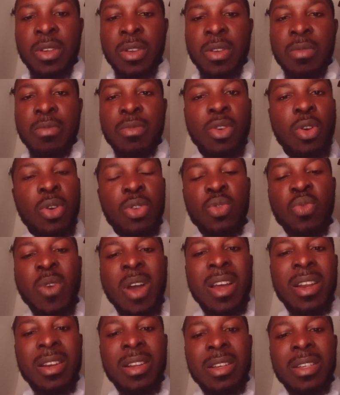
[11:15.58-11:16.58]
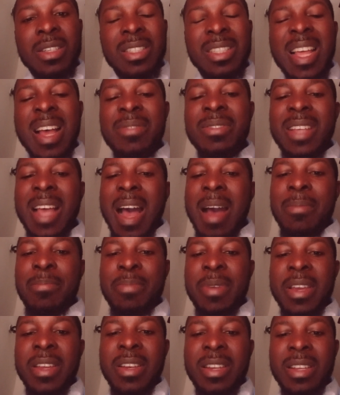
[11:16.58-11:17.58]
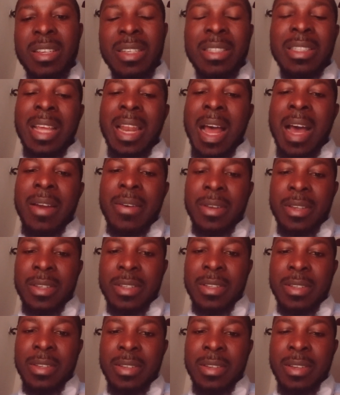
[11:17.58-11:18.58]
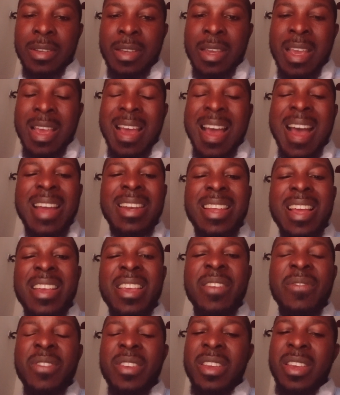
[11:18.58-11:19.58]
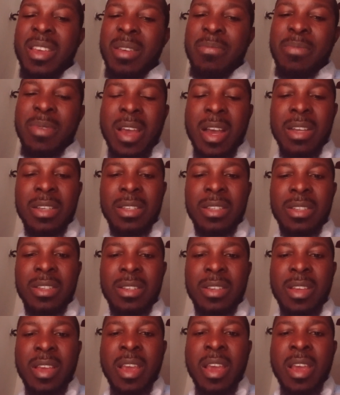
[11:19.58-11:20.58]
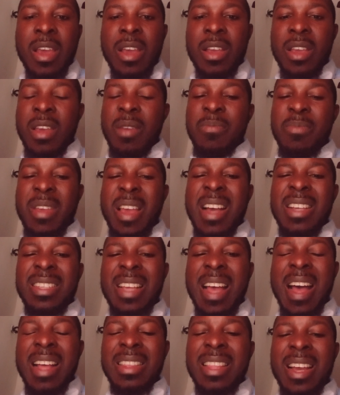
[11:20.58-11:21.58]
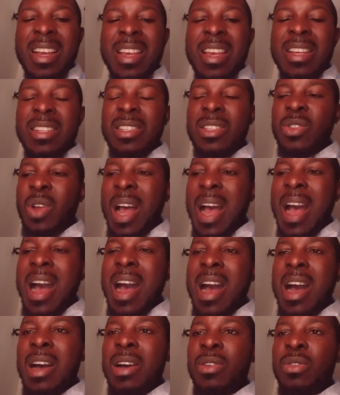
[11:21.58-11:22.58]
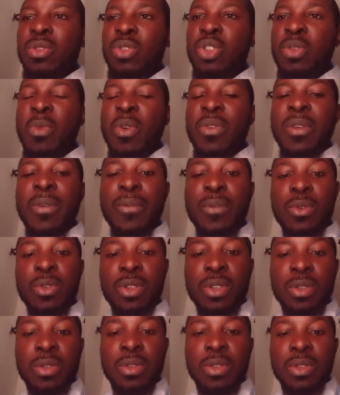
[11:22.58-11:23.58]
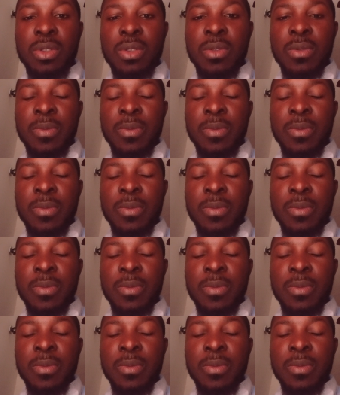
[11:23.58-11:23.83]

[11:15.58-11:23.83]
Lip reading: Because one, staffs are paid salaries and they're given KPIs. KPIs are targets, are some of the functions